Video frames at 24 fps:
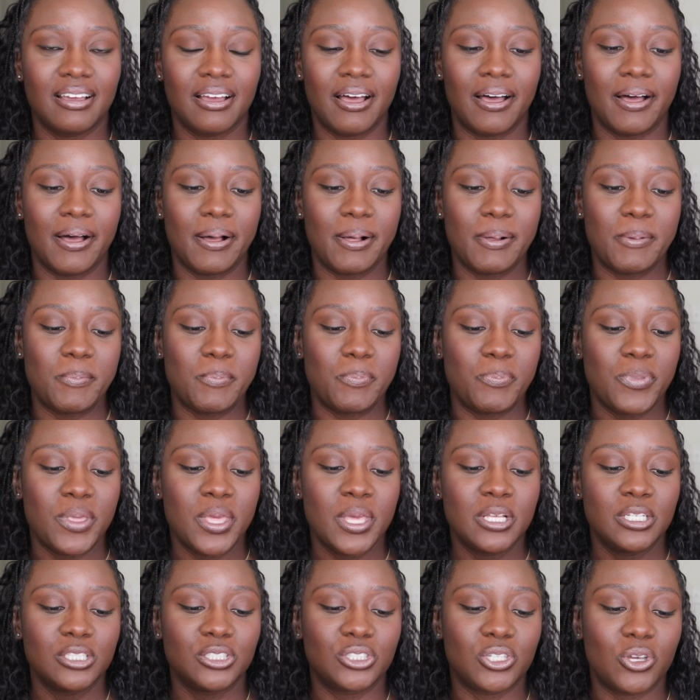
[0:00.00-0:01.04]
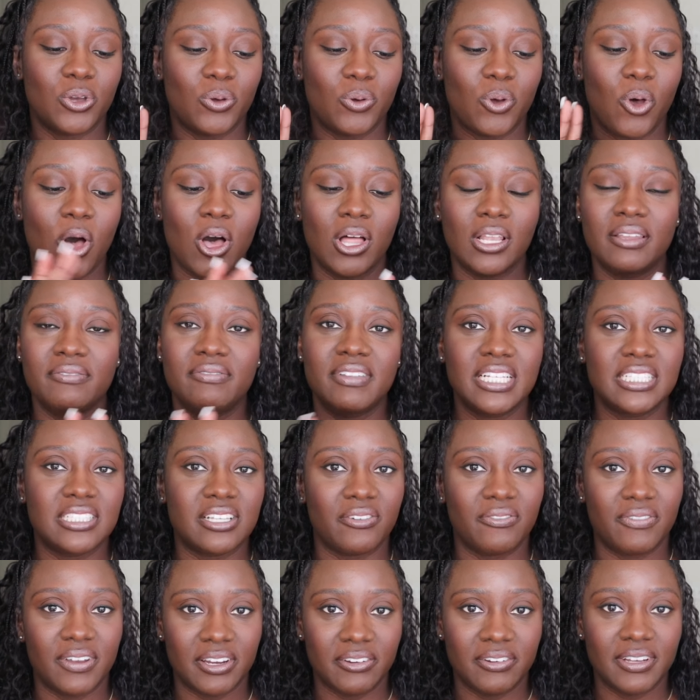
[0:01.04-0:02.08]
Um, so all of these
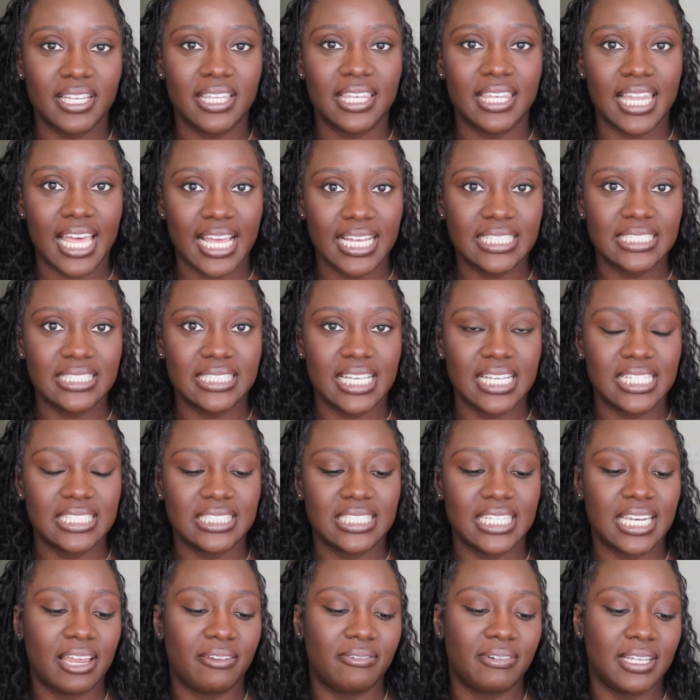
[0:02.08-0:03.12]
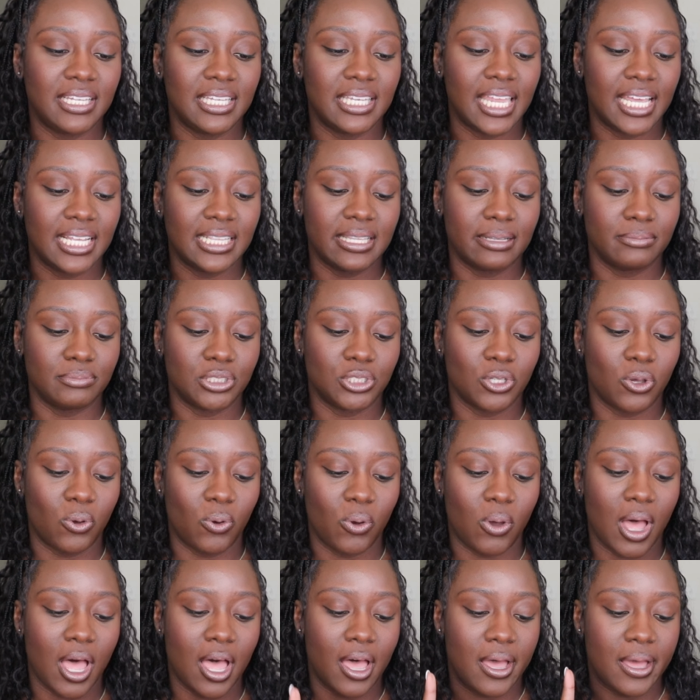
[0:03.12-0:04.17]
are very light scents, and I really like them.
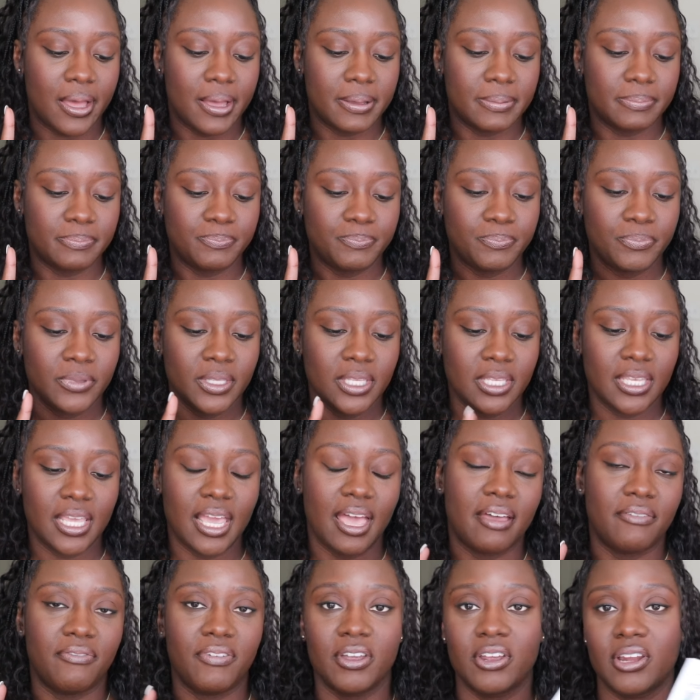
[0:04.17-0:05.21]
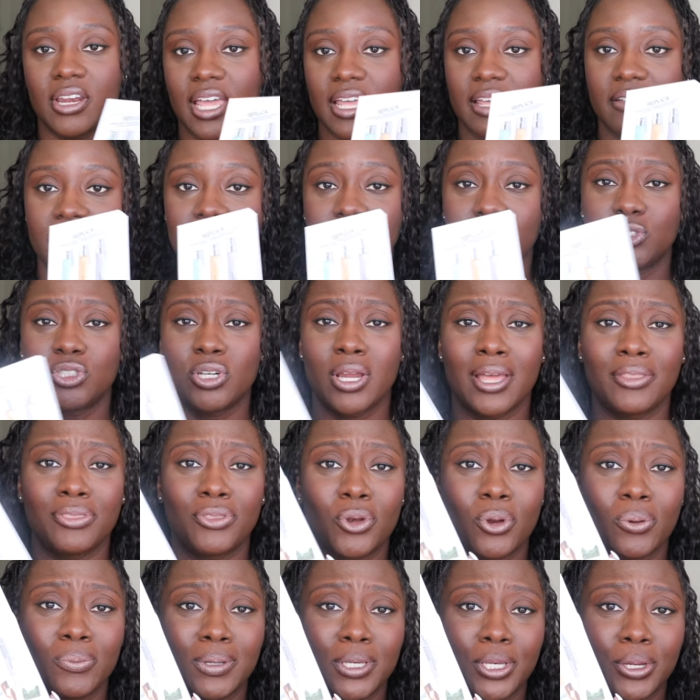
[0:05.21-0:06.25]
So um, yeah, I figured I'd give them a try.
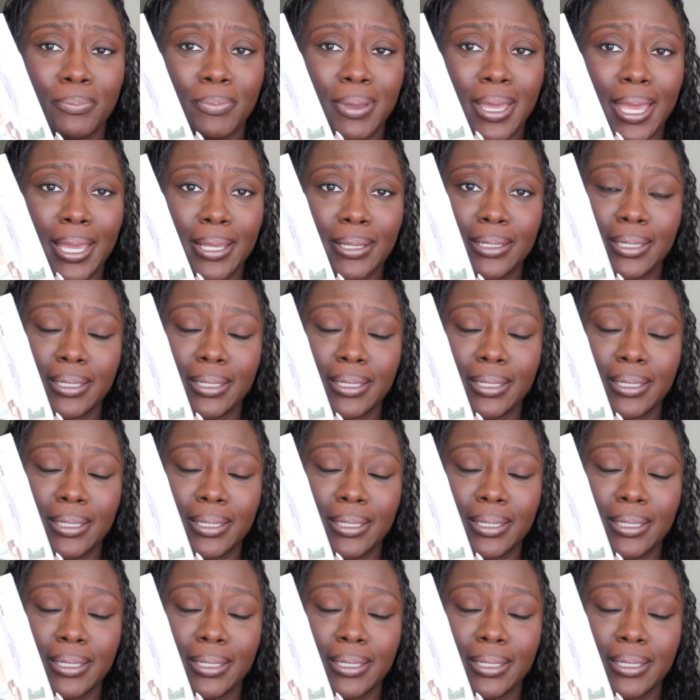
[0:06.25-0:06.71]
Throw them in your bag.